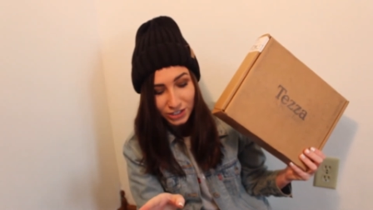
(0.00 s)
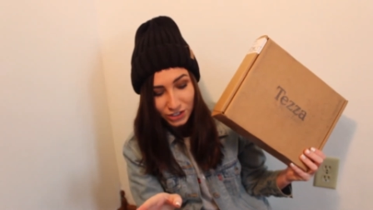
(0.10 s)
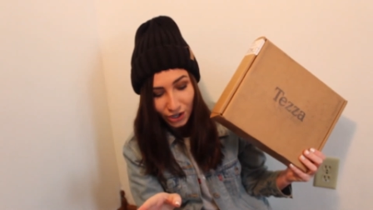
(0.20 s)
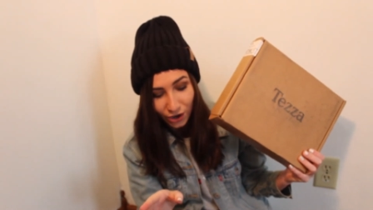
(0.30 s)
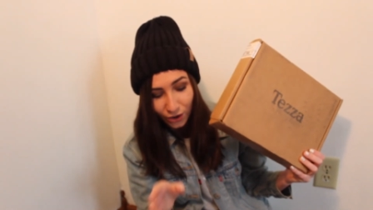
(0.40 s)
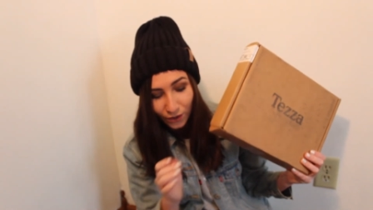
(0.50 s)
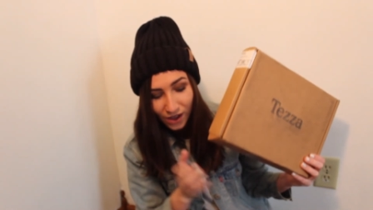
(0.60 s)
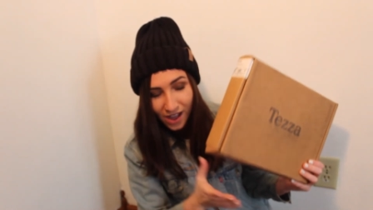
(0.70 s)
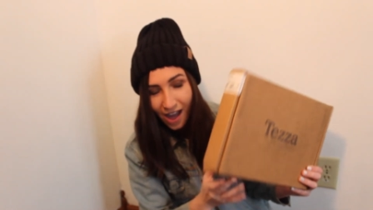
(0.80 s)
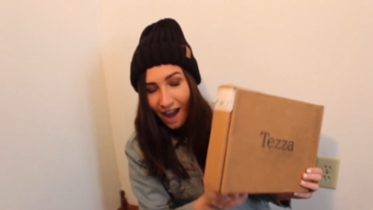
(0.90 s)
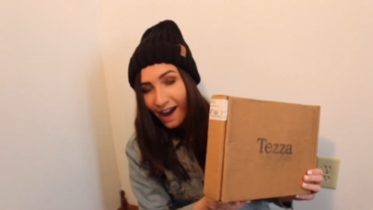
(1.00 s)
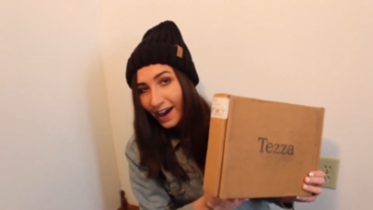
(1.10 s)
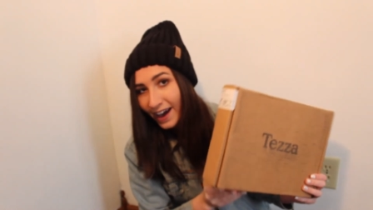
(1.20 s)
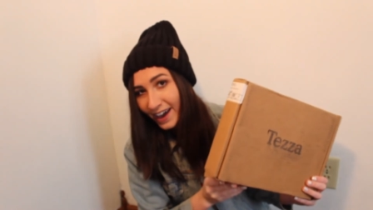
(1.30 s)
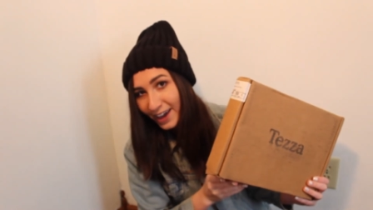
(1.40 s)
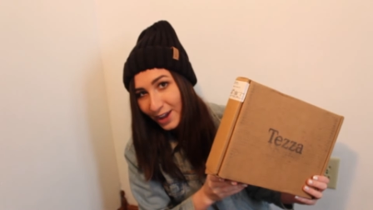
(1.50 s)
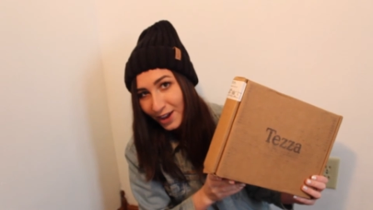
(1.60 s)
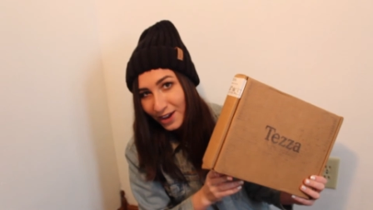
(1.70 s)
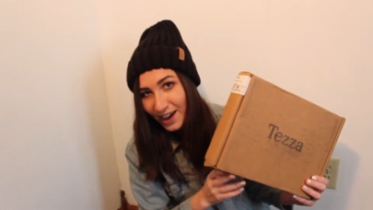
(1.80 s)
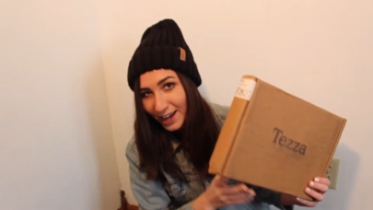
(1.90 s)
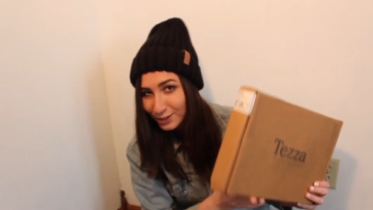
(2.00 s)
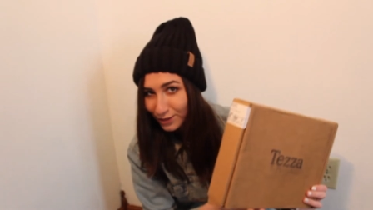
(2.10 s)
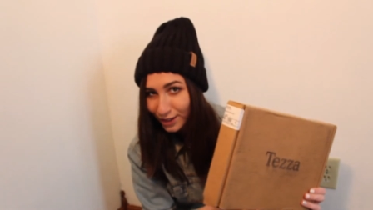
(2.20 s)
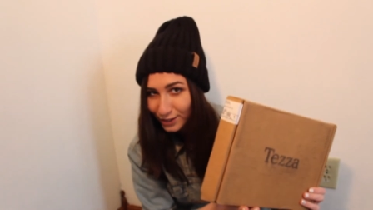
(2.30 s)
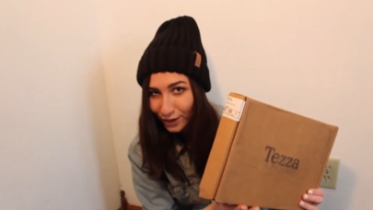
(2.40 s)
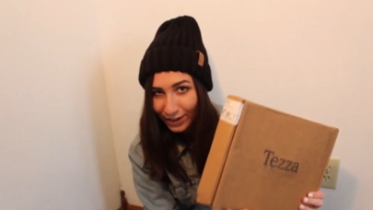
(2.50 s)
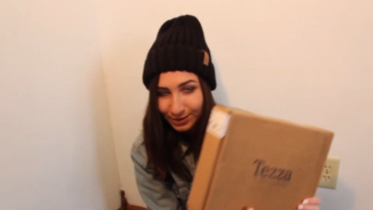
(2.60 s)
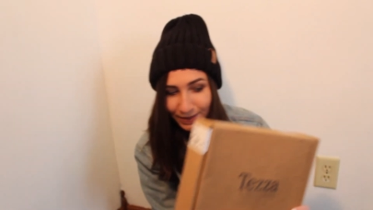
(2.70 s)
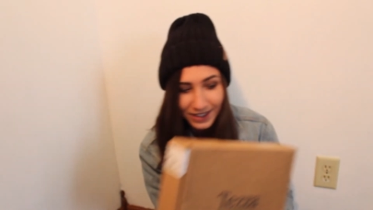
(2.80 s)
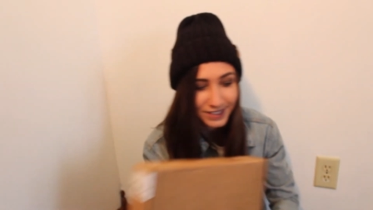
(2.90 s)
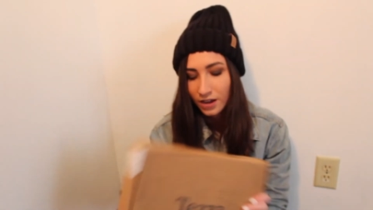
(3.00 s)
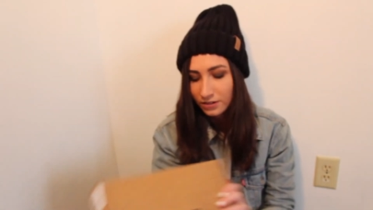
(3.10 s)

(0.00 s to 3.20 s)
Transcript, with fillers: So I asked for this for Christmas.